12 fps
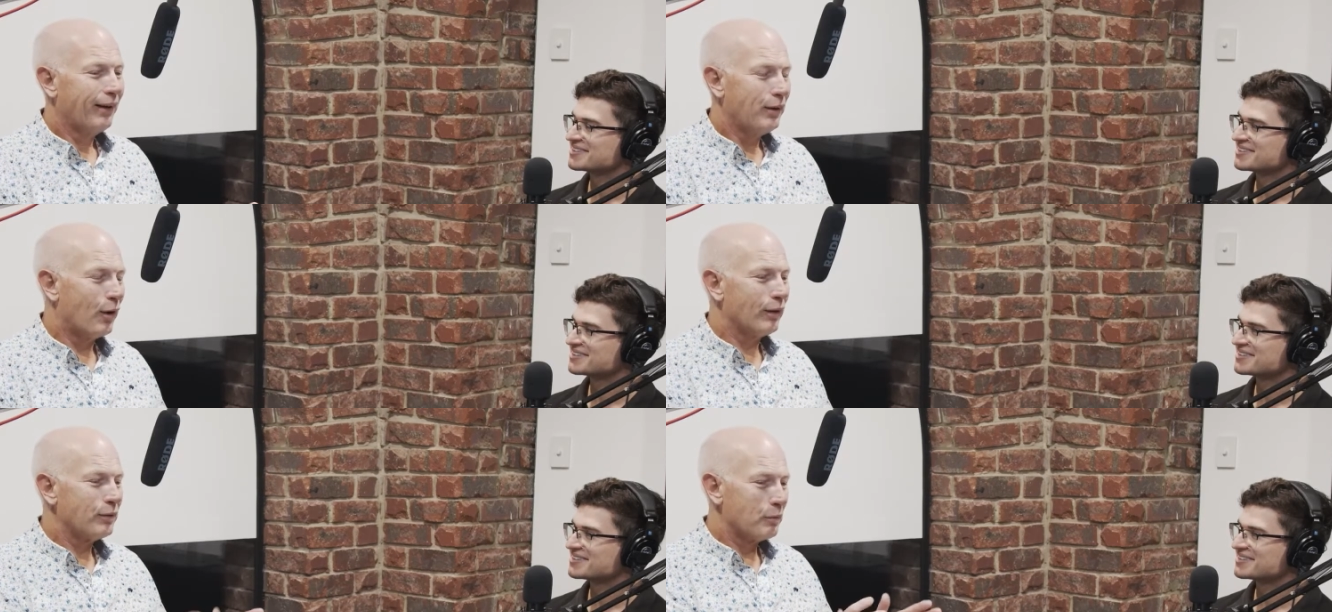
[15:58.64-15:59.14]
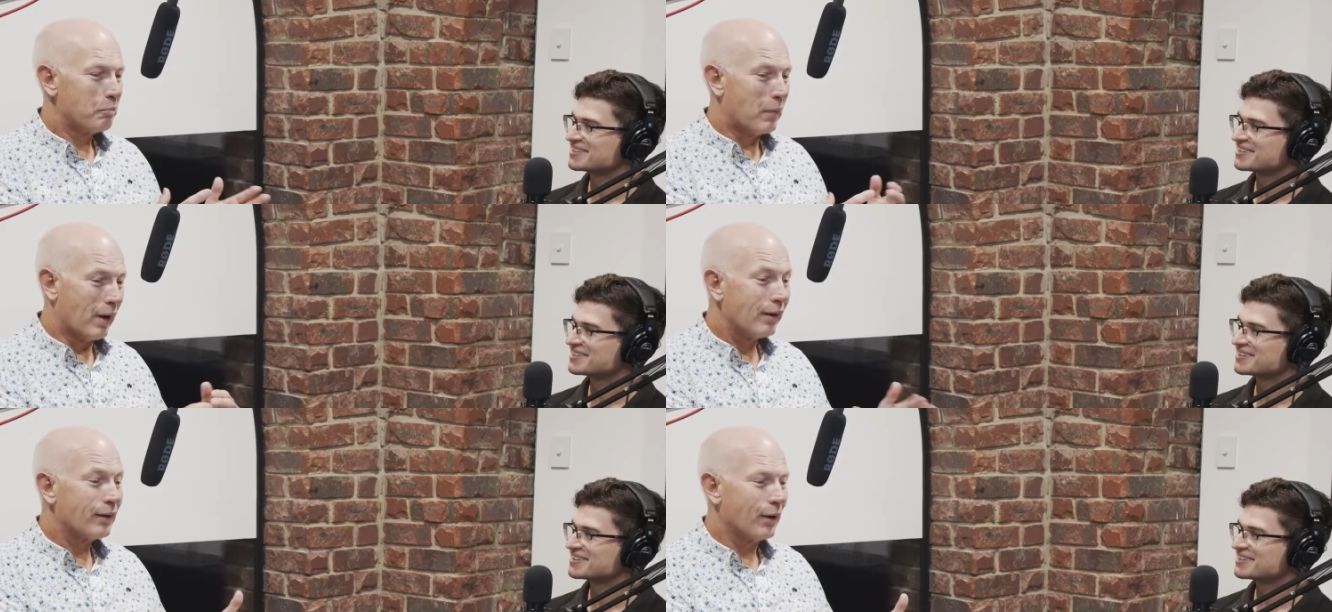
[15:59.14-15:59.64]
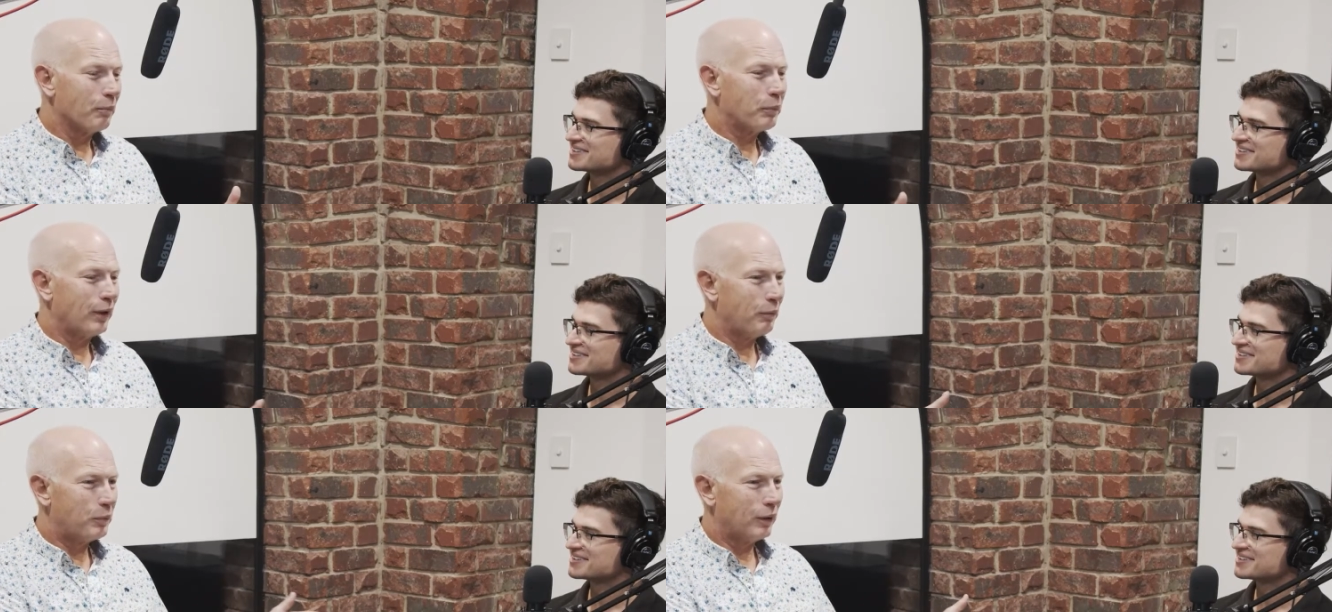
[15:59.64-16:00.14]
Speaker 1: not my
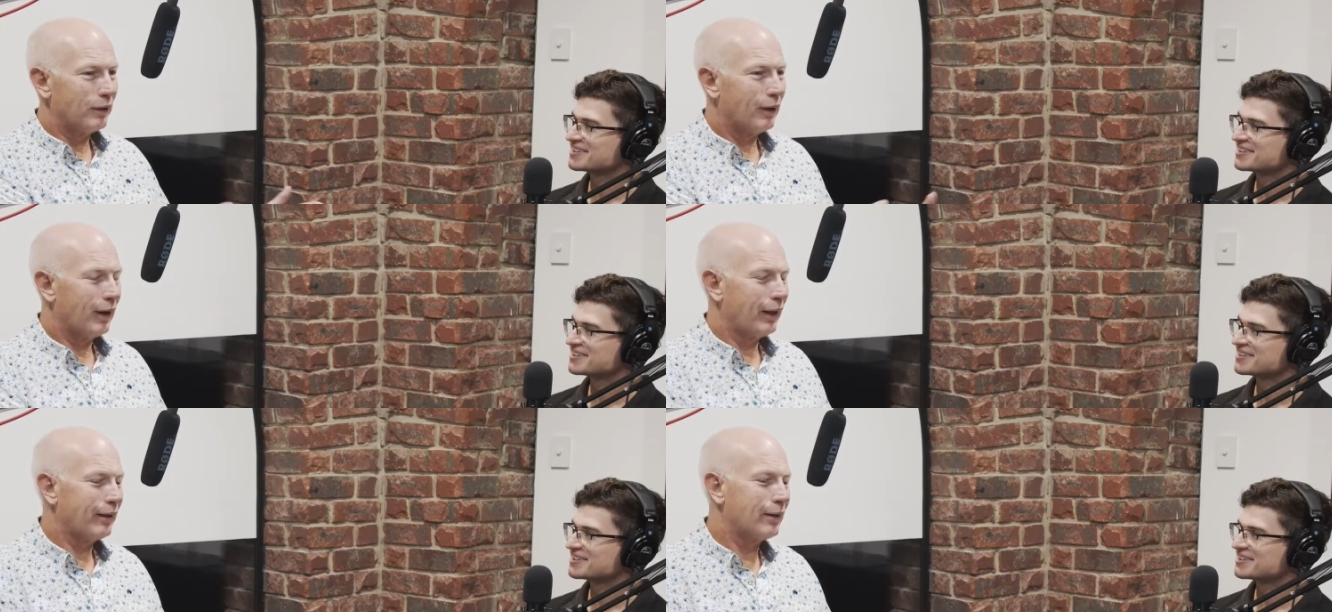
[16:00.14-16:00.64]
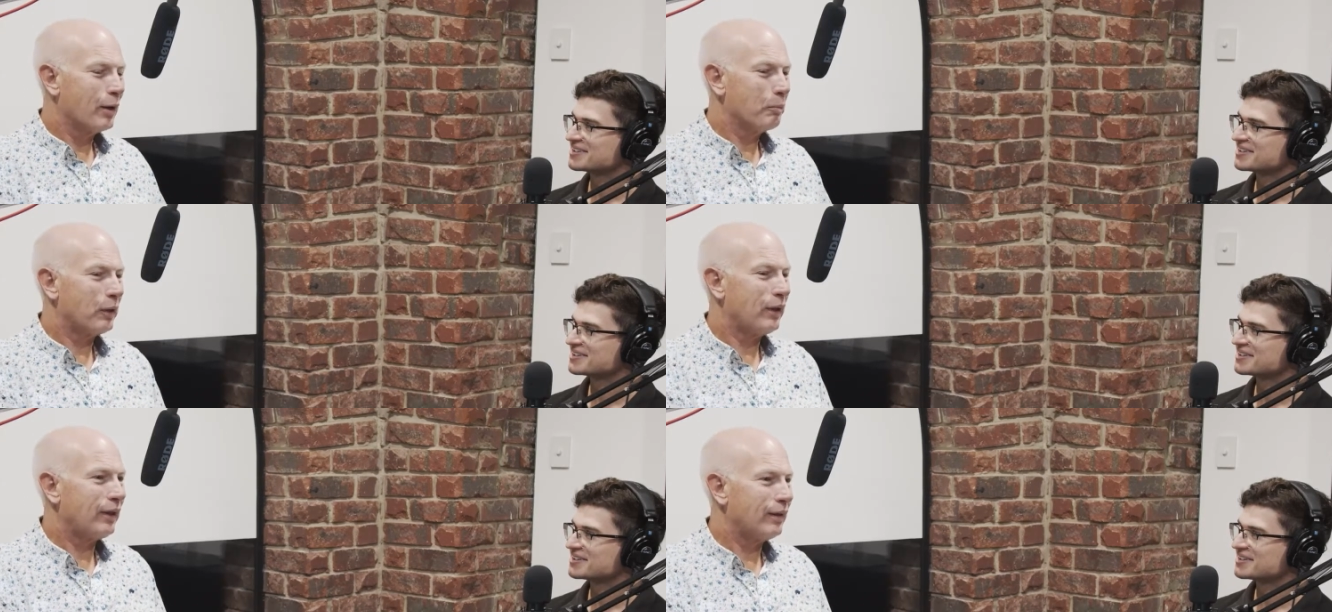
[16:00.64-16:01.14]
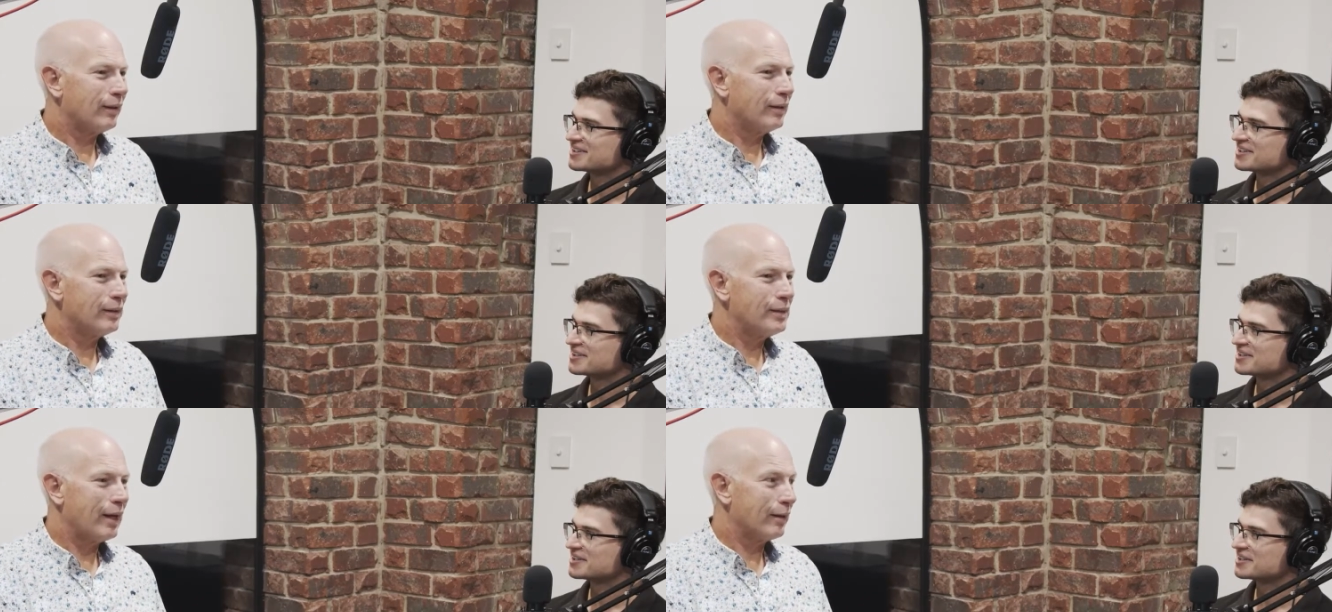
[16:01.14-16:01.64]
company, but a company
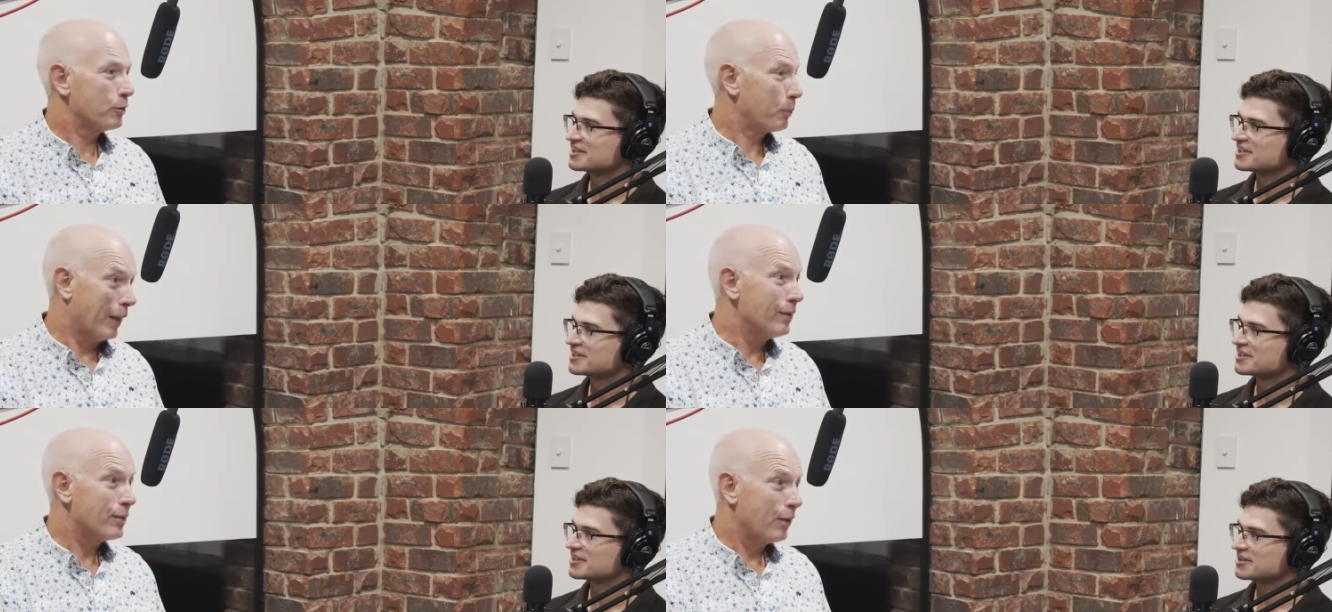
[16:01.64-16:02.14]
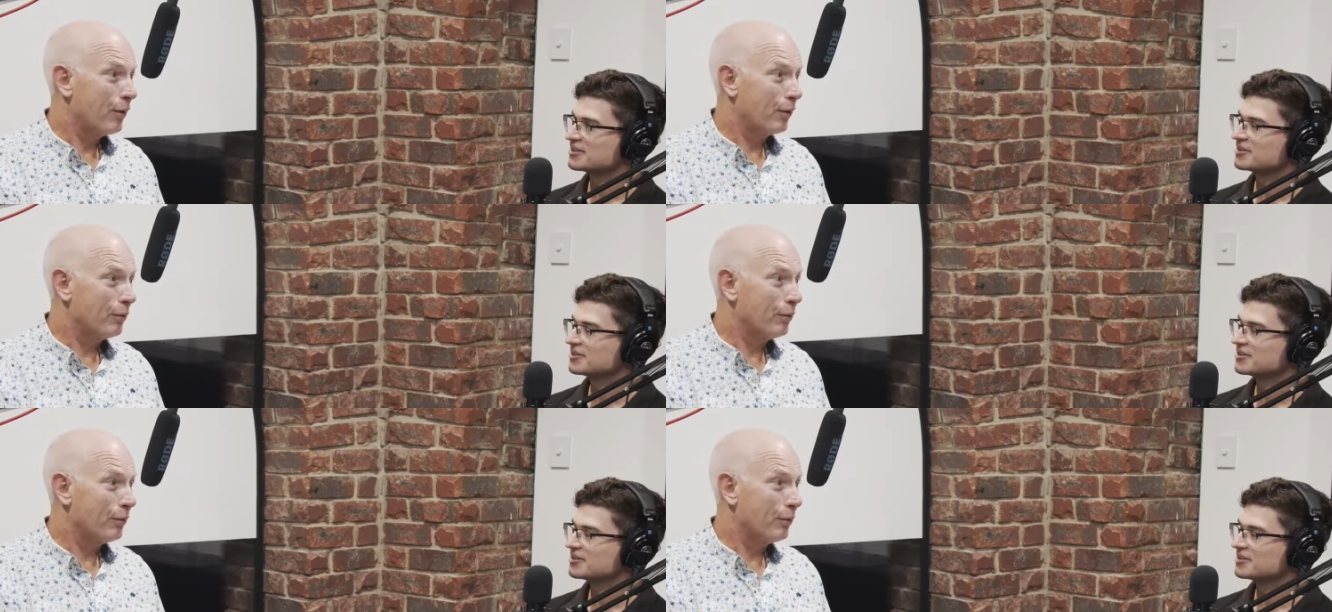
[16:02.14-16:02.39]
in the tech space here